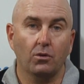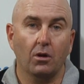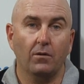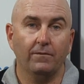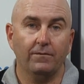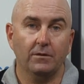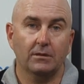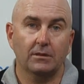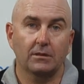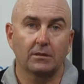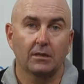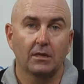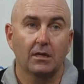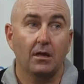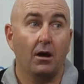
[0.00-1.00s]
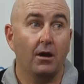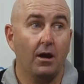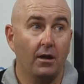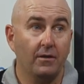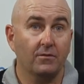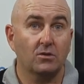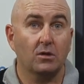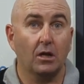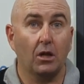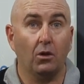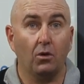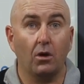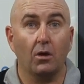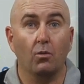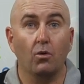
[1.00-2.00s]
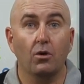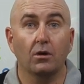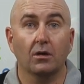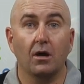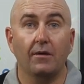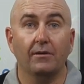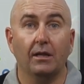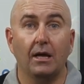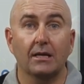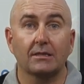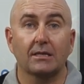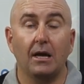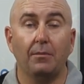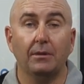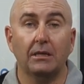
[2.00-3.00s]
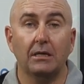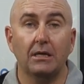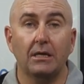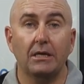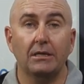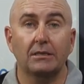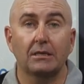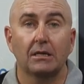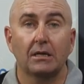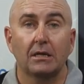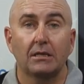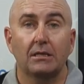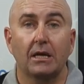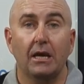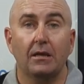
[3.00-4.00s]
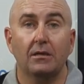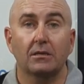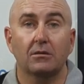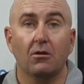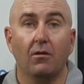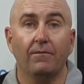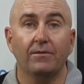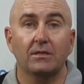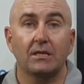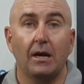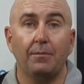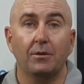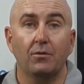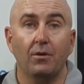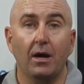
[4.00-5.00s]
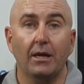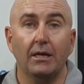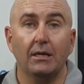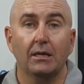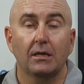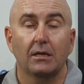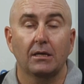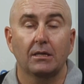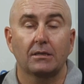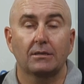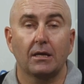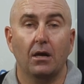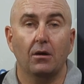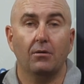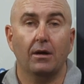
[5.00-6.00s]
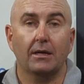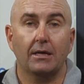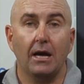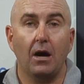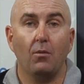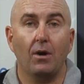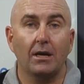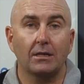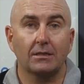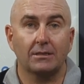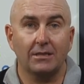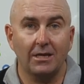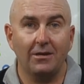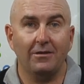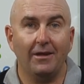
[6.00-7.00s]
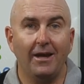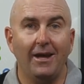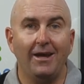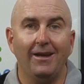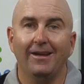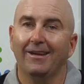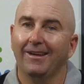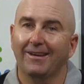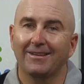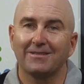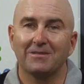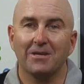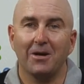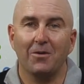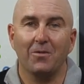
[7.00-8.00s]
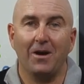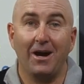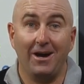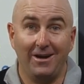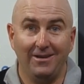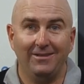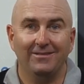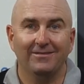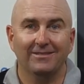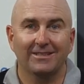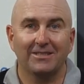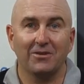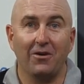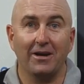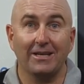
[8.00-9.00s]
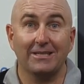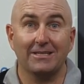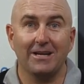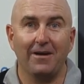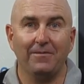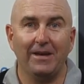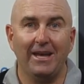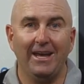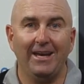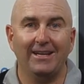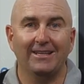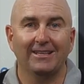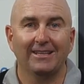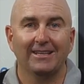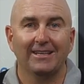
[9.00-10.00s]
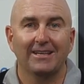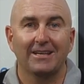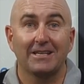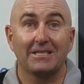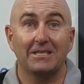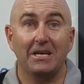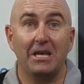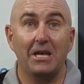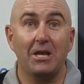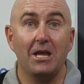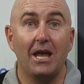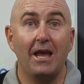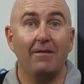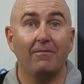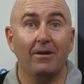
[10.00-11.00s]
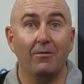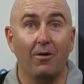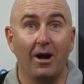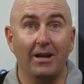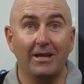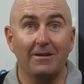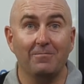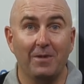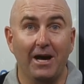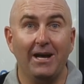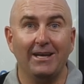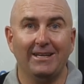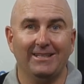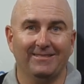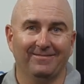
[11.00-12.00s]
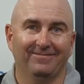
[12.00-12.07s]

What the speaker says: conference. I know there's been a lot of work over the last couple of years to get this conference up and running, so I can't wait to see you there. So exciting stuff ahead. See everyone in May.